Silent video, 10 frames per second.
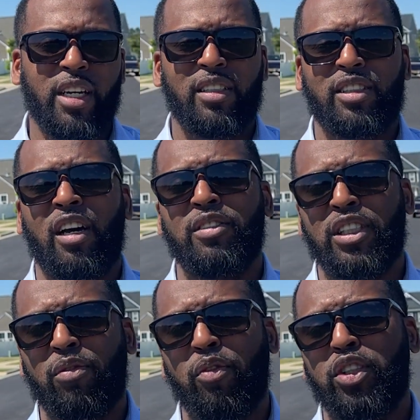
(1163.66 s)

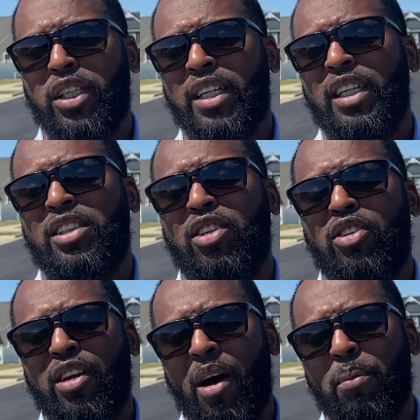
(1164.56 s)
Suffolk, Virginia is the
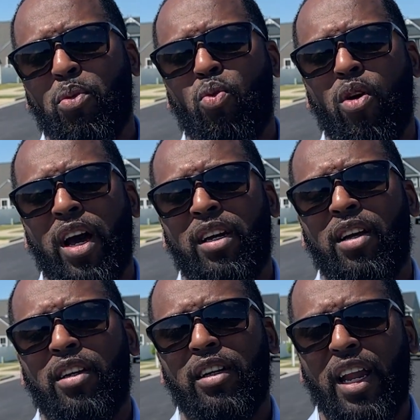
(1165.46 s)
#1
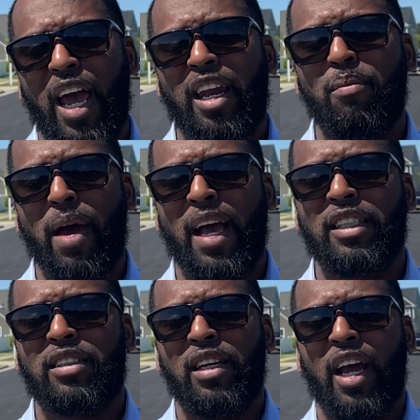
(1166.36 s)

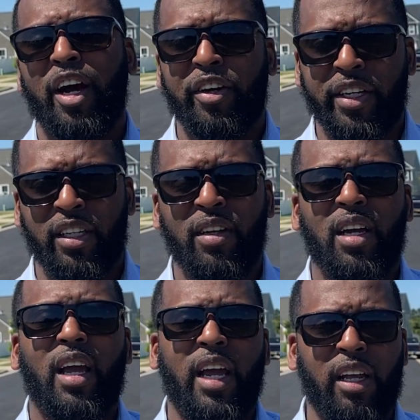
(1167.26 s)
landmass area
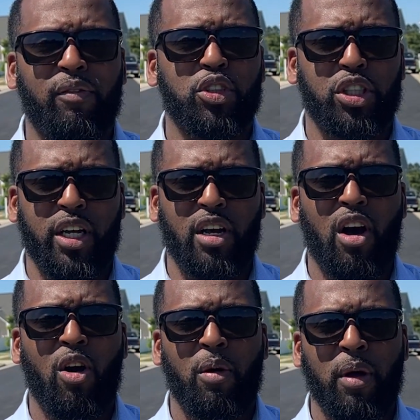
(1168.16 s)
in Virginia
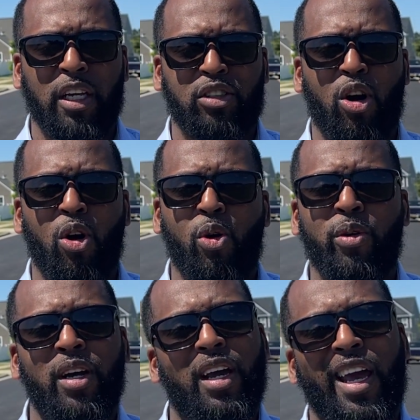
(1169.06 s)
as a whole,
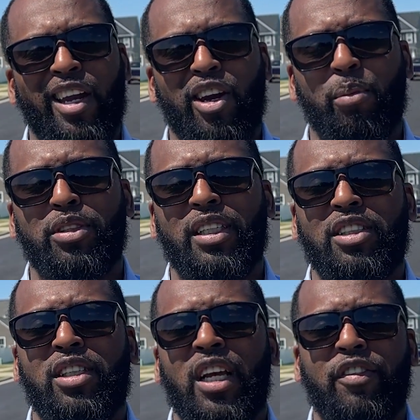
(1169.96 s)
and number
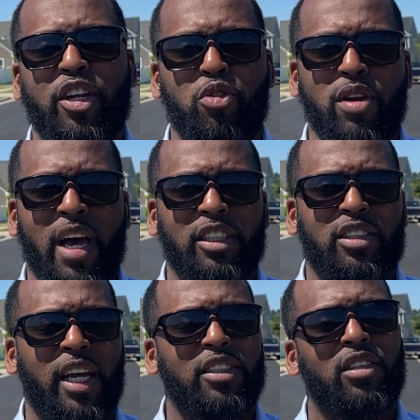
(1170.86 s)
16th in the United
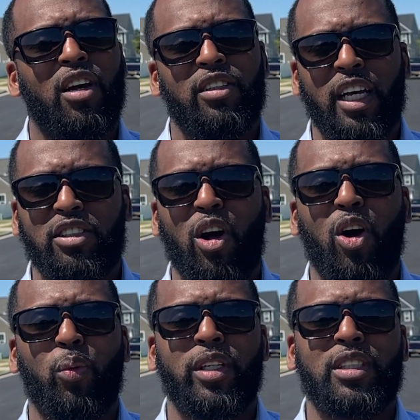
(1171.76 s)
States. That's
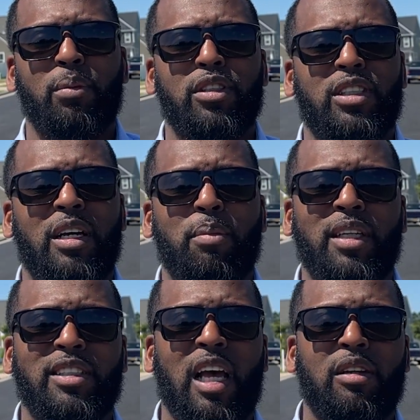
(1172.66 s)
always something to see,
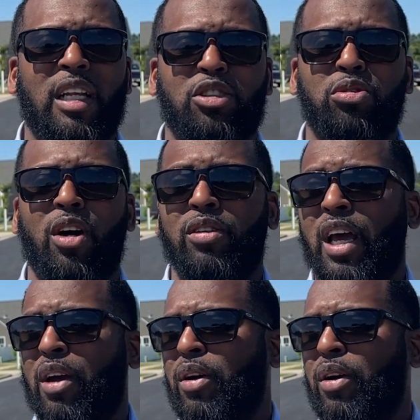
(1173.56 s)
because that lets you know that